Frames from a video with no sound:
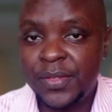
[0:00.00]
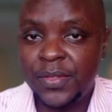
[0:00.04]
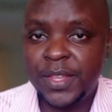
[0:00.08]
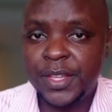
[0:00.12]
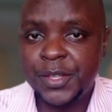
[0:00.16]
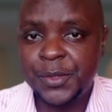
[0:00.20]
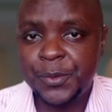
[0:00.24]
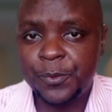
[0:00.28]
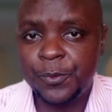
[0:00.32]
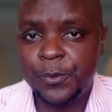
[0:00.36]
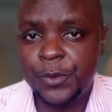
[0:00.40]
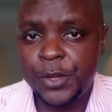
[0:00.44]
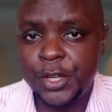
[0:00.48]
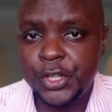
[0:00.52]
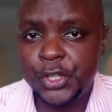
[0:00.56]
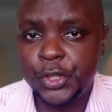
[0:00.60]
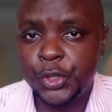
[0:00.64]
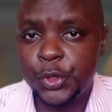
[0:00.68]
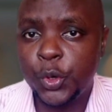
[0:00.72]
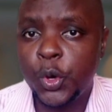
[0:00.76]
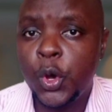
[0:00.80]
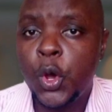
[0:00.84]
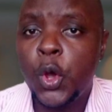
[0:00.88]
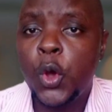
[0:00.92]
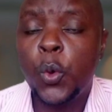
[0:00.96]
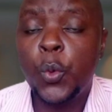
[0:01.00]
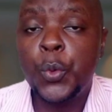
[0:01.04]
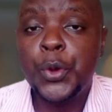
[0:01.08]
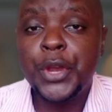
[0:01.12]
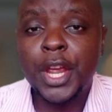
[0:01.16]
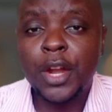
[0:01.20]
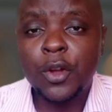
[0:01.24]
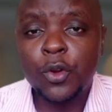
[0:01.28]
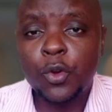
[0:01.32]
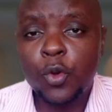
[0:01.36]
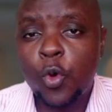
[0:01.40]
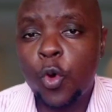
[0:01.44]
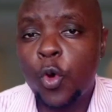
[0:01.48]
in this video, we
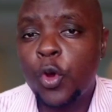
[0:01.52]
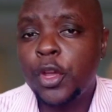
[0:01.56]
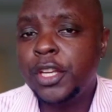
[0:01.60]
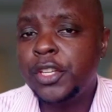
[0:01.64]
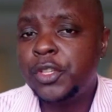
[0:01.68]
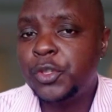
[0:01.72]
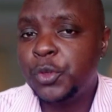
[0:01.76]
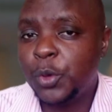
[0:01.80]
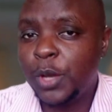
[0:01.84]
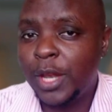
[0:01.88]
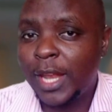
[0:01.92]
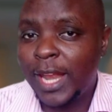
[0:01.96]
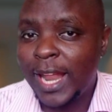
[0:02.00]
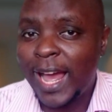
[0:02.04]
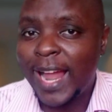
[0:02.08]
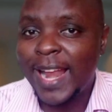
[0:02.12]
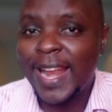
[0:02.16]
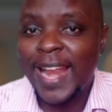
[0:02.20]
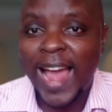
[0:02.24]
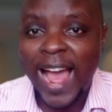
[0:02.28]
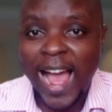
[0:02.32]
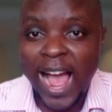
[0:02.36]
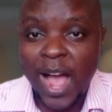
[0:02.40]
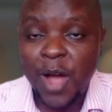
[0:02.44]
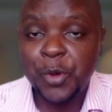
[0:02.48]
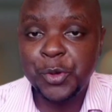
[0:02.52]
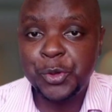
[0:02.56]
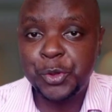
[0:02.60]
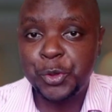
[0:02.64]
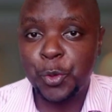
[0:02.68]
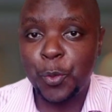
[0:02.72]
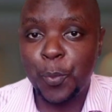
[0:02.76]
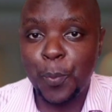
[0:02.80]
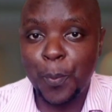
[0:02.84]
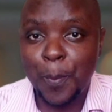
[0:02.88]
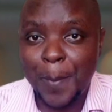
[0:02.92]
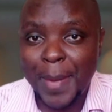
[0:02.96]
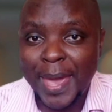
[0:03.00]
are going to learn how
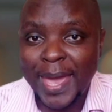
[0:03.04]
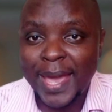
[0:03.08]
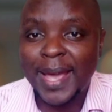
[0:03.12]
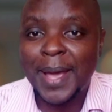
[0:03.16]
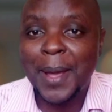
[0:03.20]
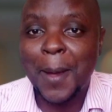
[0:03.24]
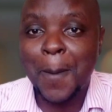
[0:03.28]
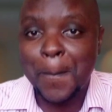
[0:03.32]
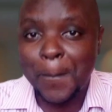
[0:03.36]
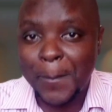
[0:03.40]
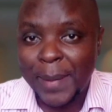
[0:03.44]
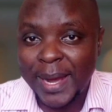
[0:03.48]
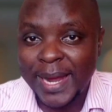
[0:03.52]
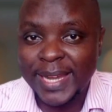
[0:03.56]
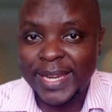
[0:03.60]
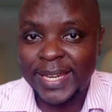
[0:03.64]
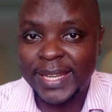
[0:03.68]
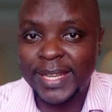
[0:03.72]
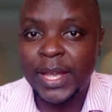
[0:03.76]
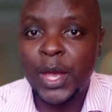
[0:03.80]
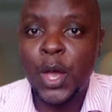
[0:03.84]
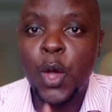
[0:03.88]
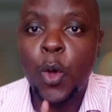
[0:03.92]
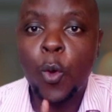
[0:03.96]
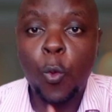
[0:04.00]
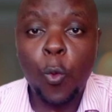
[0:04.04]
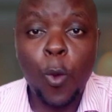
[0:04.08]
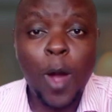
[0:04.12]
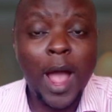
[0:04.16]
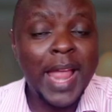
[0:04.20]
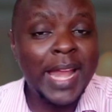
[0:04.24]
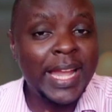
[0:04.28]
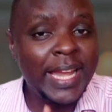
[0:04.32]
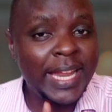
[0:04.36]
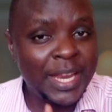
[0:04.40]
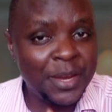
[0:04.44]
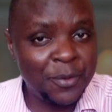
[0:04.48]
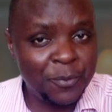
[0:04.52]
to make money
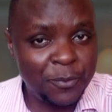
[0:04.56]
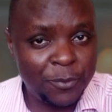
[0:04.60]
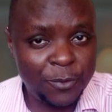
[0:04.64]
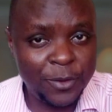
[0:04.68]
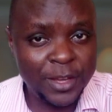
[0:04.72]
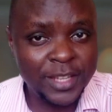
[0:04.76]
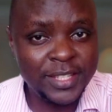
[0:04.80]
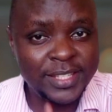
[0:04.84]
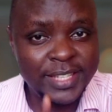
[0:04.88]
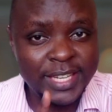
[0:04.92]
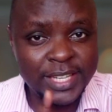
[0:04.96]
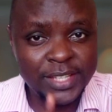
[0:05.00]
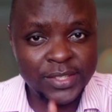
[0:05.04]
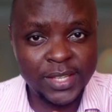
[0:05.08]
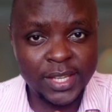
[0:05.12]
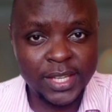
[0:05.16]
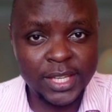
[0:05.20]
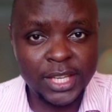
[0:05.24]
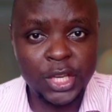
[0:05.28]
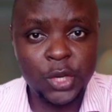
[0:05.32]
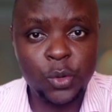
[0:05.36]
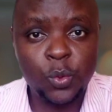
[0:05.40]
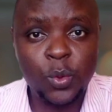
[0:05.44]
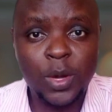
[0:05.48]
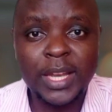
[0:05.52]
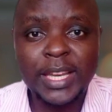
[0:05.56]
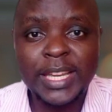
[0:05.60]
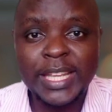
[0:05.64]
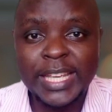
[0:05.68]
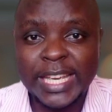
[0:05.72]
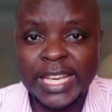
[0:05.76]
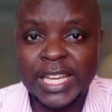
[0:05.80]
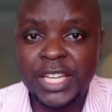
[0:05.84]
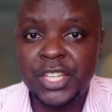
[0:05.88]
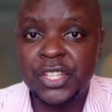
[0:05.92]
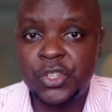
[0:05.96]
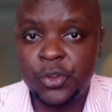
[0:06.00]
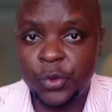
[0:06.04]
while investing securely
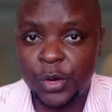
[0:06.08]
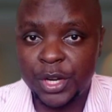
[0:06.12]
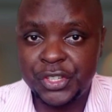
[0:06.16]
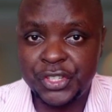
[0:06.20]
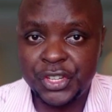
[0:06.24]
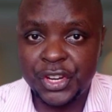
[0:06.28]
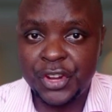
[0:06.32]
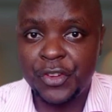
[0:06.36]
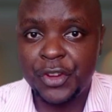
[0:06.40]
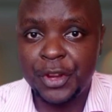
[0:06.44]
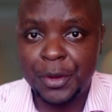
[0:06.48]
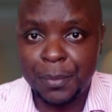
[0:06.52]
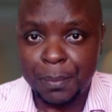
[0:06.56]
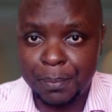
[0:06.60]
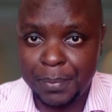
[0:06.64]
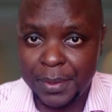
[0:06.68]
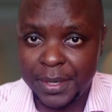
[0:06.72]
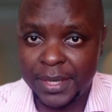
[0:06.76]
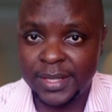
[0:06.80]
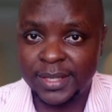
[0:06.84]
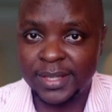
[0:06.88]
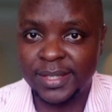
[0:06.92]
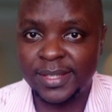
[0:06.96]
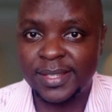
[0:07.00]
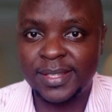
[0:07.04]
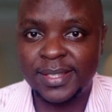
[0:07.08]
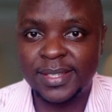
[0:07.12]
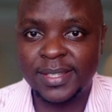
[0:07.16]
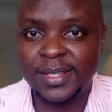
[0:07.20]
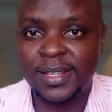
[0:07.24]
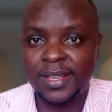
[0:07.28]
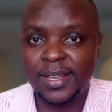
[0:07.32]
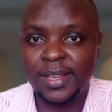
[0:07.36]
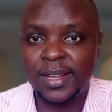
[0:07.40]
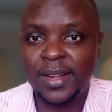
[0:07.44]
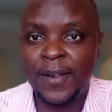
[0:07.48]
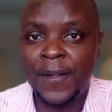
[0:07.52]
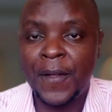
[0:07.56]
in Treasury bills.
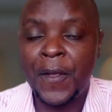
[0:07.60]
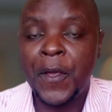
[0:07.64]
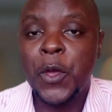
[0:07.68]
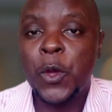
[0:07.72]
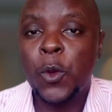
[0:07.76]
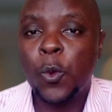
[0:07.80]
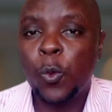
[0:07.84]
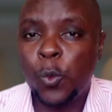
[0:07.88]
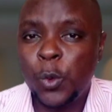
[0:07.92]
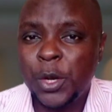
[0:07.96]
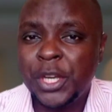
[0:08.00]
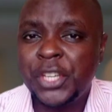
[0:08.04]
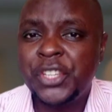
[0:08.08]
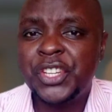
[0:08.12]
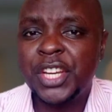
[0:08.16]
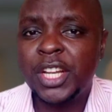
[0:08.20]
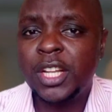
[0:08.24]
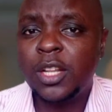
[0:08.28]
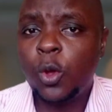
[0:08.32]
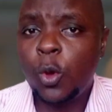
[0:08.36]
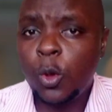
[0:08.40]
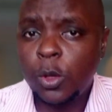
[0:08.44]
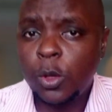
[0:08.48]
We shall